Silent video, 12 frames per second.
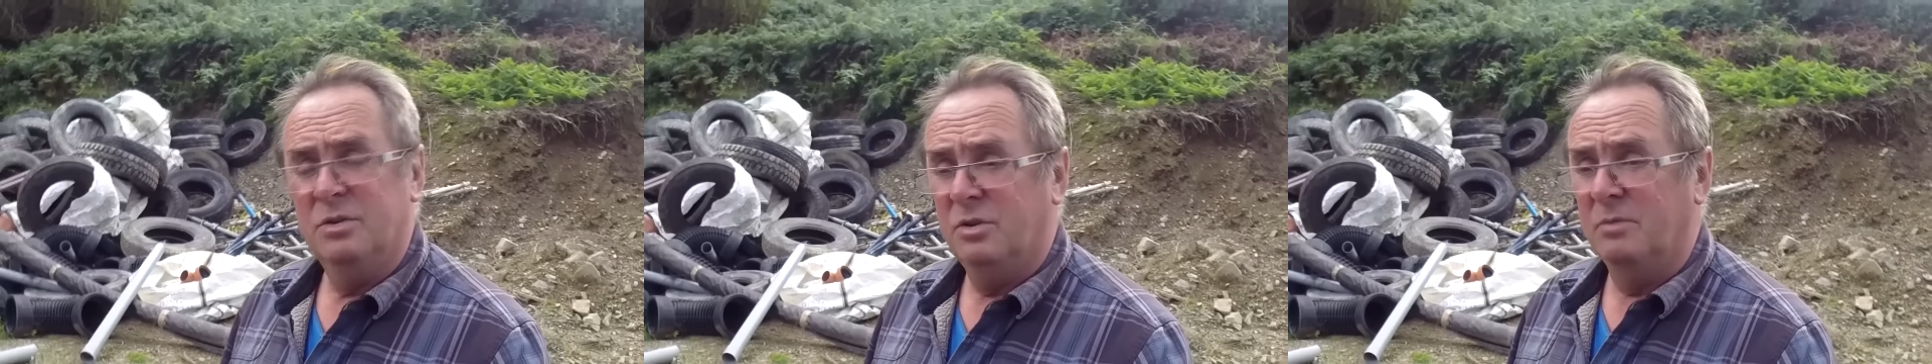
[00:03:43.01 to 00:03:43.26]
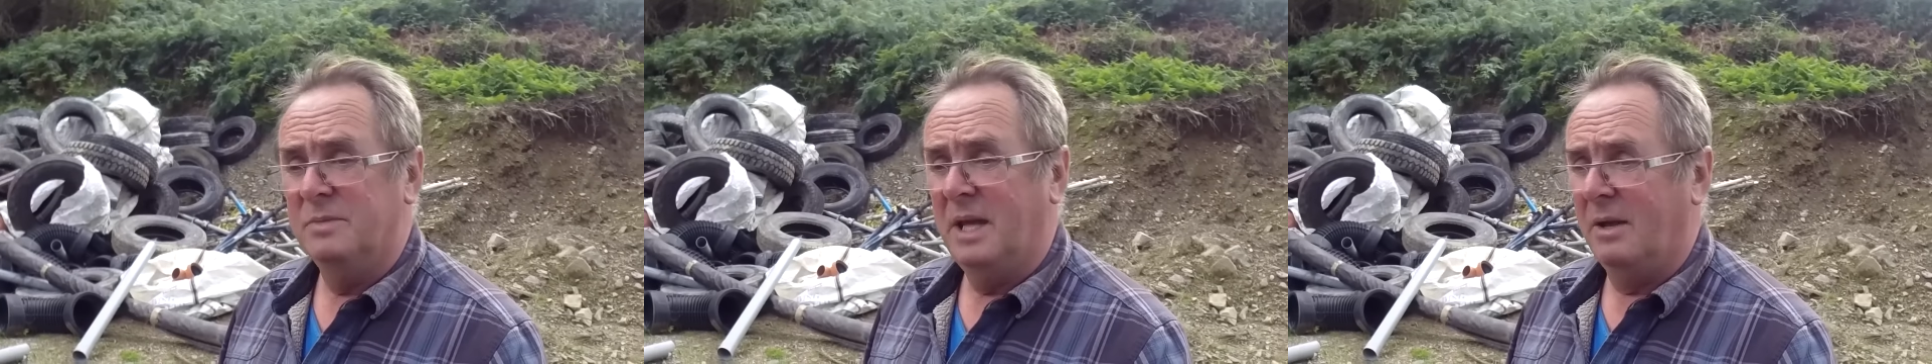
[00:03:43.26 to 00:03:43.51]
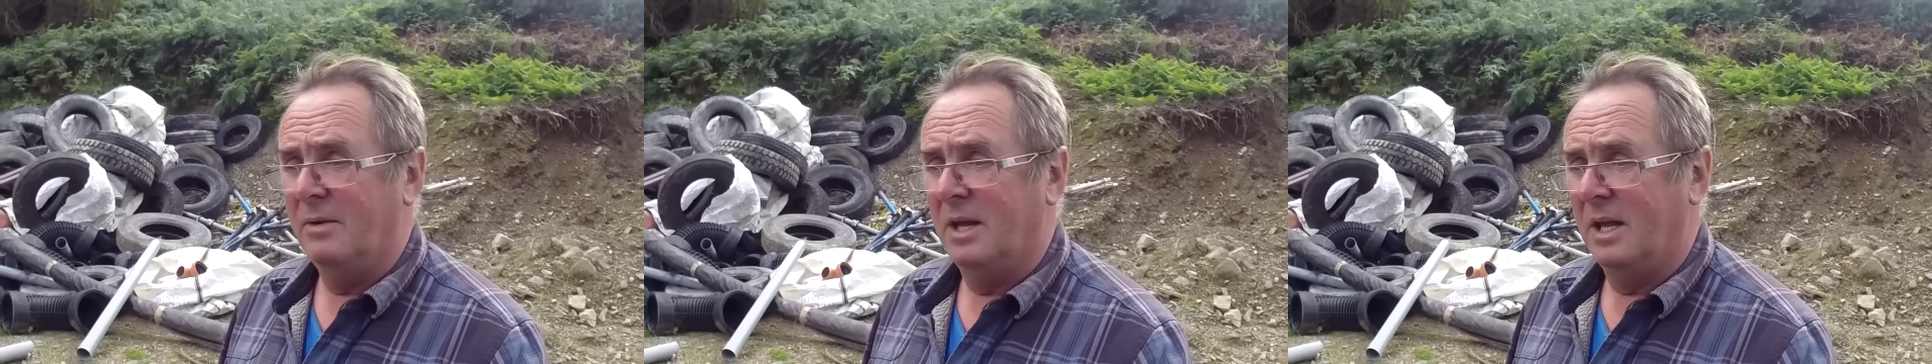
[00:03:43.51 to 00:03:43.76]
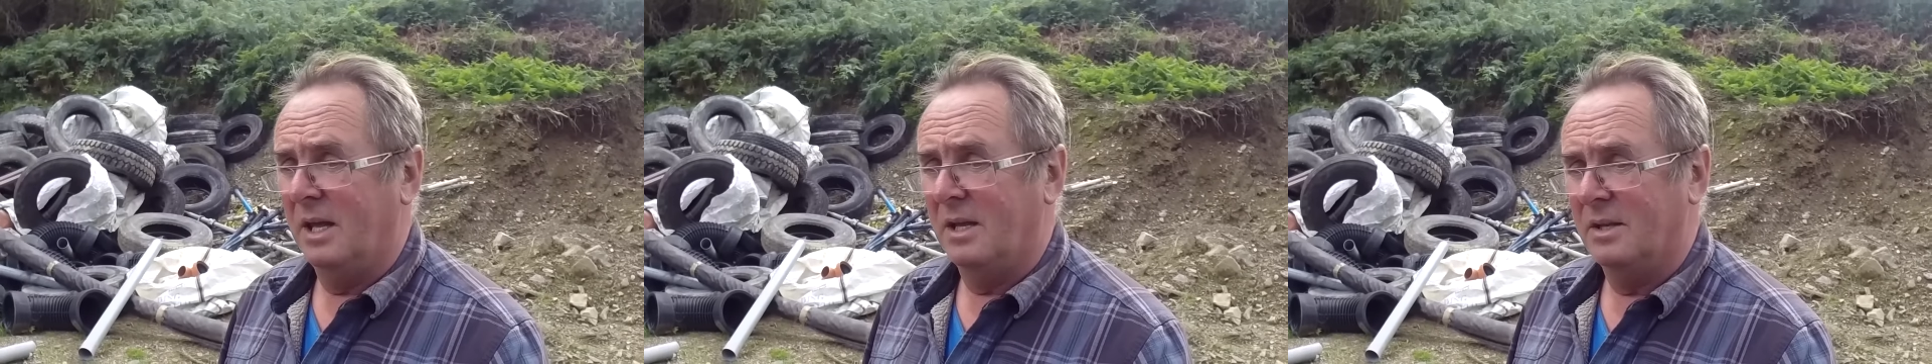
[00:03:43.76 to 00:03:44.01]
Just come
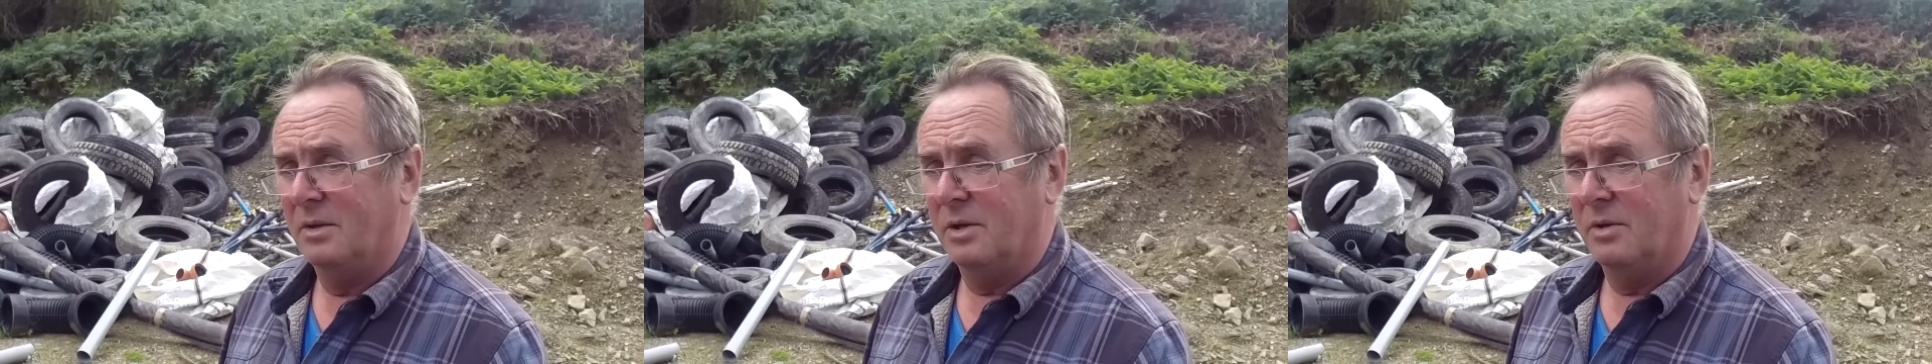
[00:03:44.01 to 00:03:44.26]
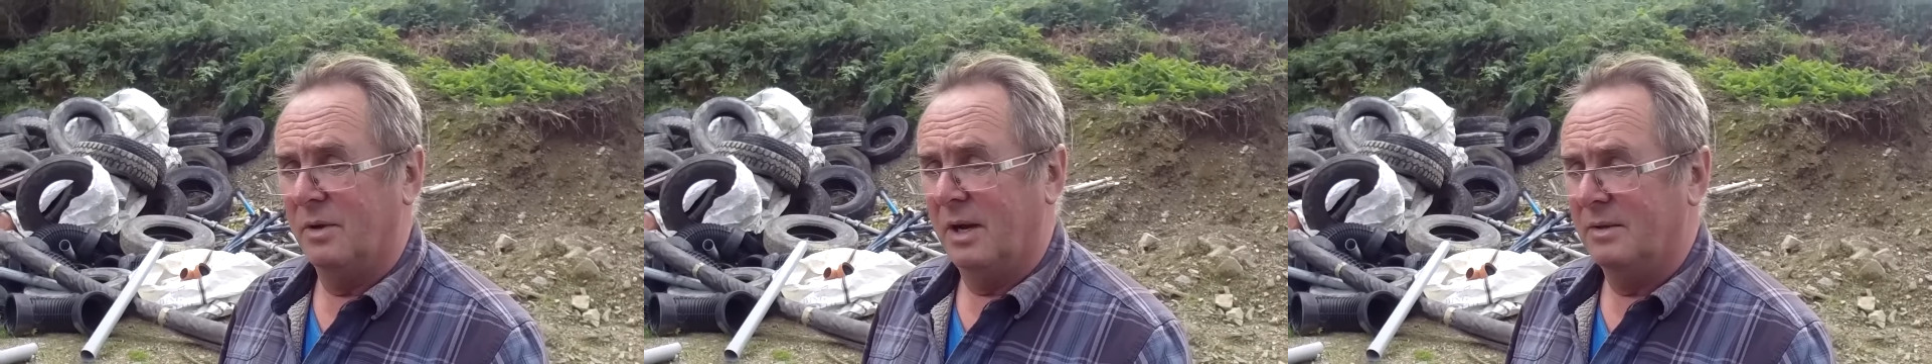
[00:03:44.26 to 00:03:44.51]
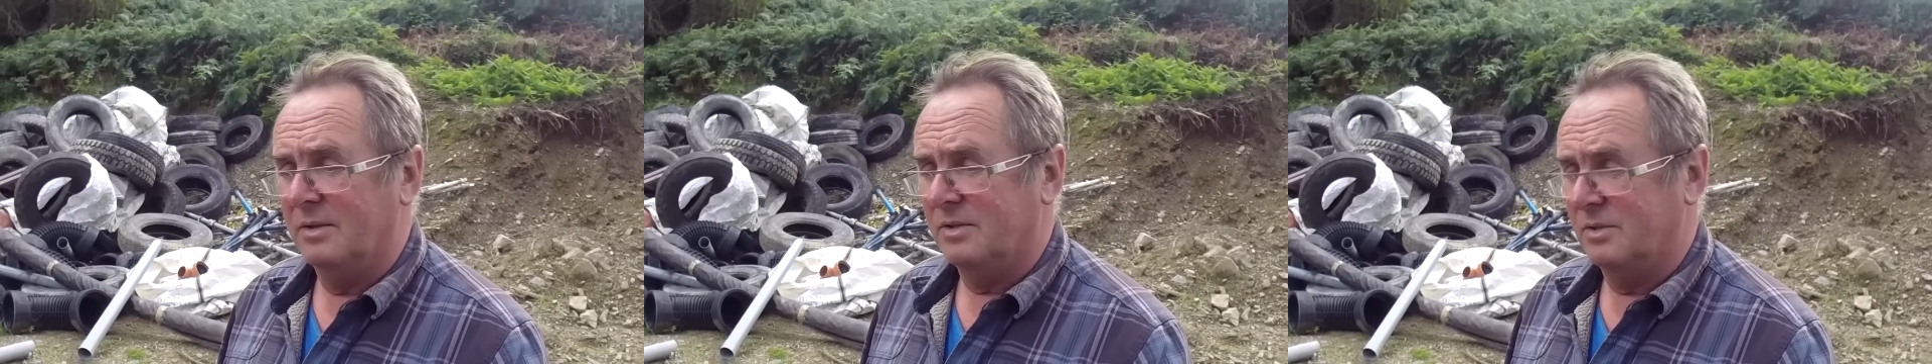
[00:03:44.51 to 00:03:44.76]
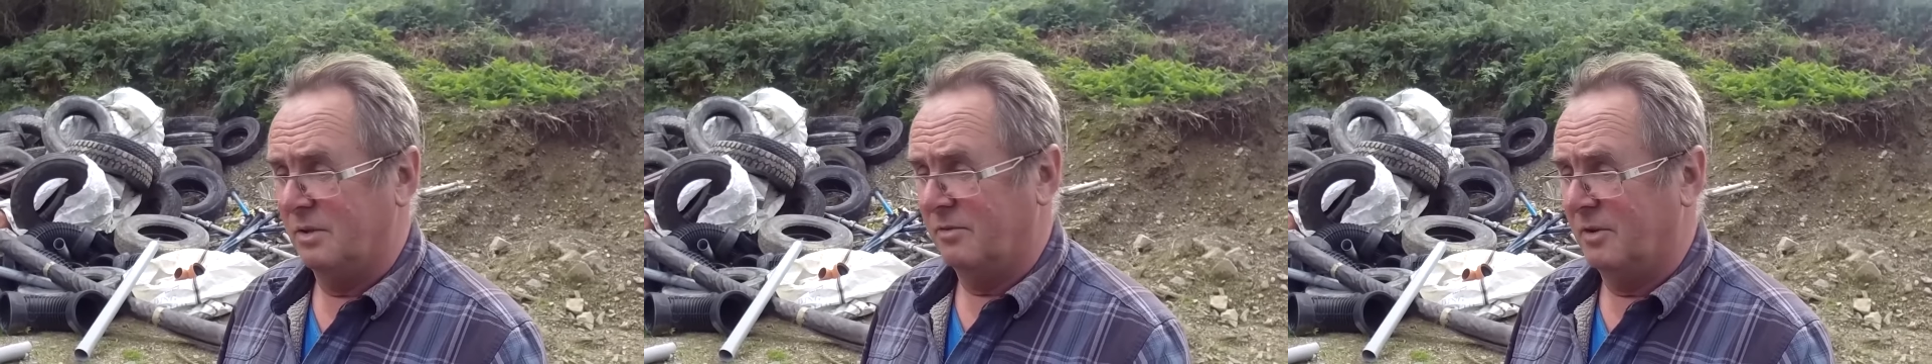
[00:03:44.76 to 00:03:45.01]
down here, looking around,
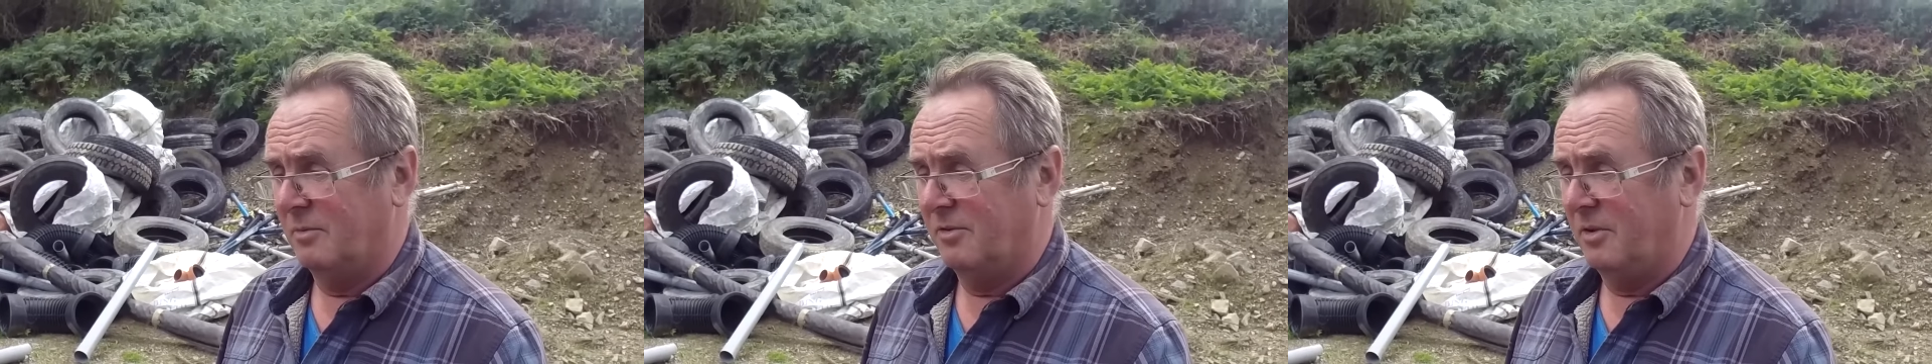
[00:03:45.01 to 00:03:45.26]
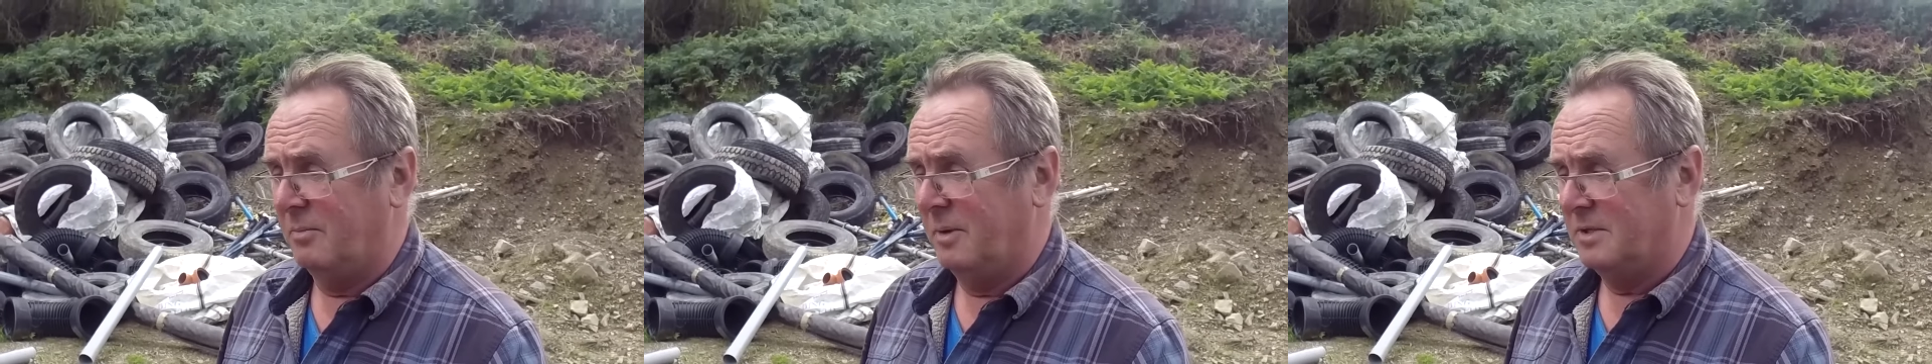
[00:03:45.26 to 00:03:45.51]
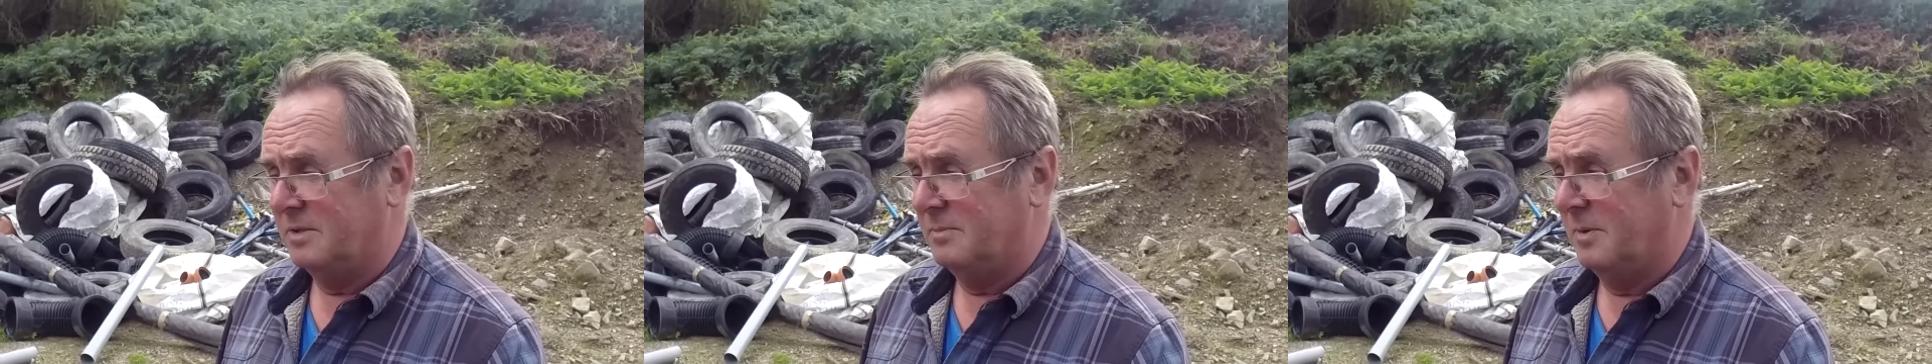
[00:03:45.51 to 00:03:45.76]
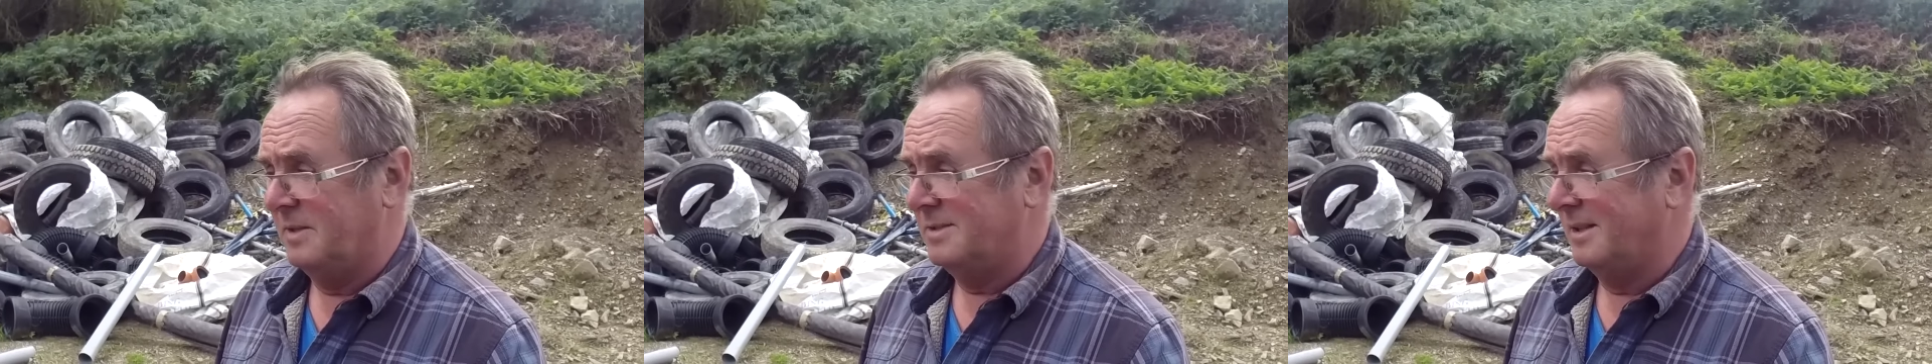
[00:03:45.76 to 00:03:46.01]
just looking for a few bits
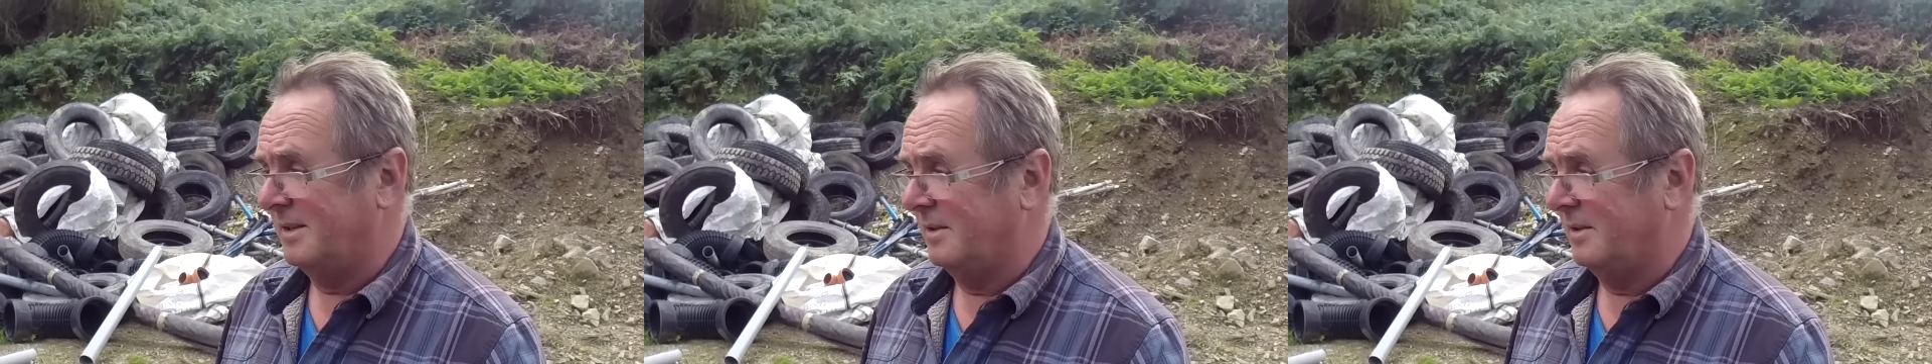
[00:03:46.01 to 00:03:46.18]
and pieces.